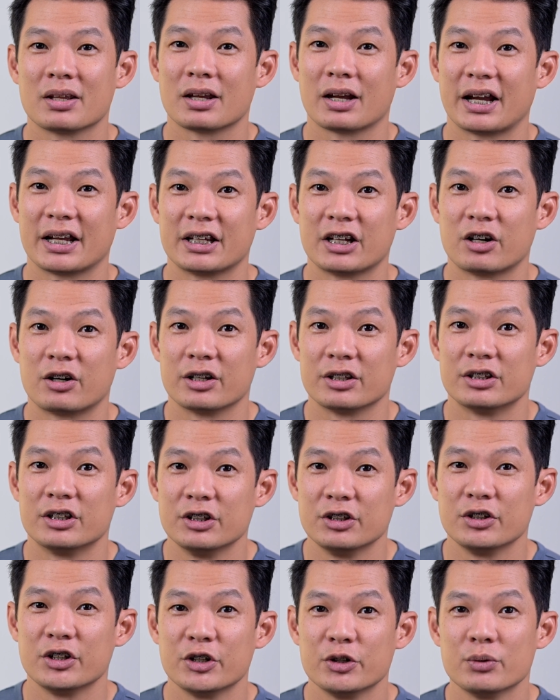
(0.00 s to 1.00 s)
I
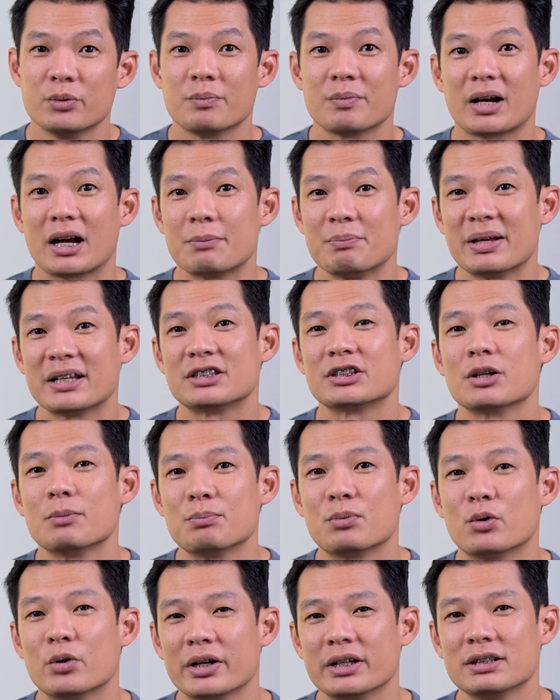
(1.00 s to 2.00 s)
guarantee you, I make some
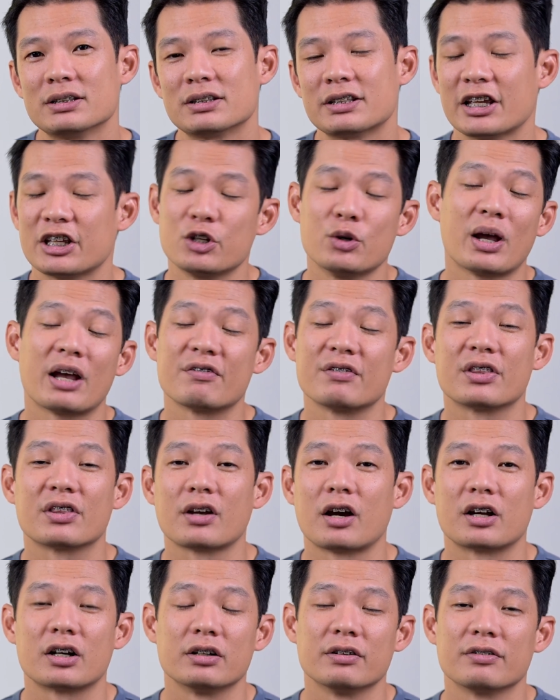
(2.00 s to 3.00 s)
points that you haven't
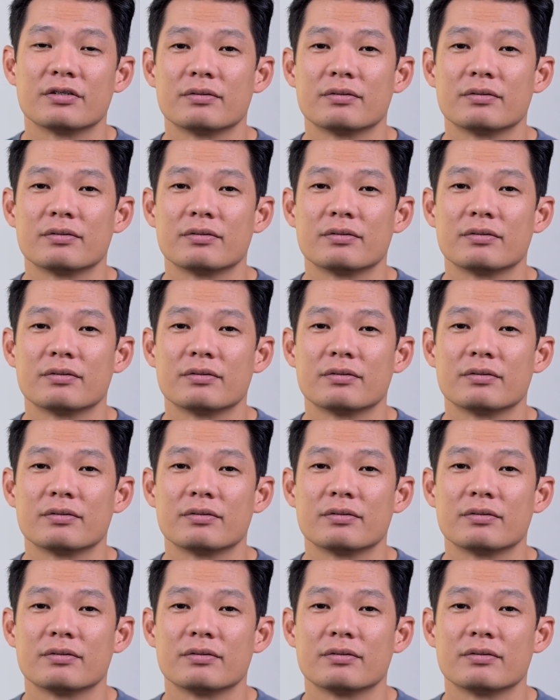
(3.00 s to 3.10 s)
thought of.